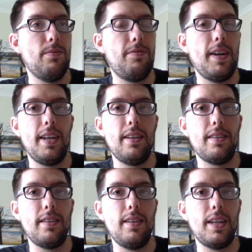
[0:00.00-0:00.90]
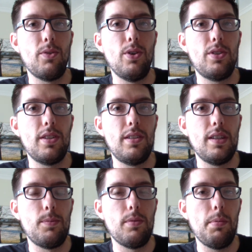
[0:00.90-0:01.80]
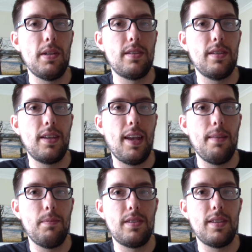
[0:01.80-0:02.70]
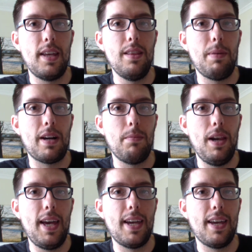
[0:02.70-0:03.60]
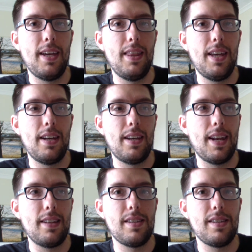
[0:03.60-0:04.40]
find Nick Roche and James Roberts and get them to sign the back of my leg and then get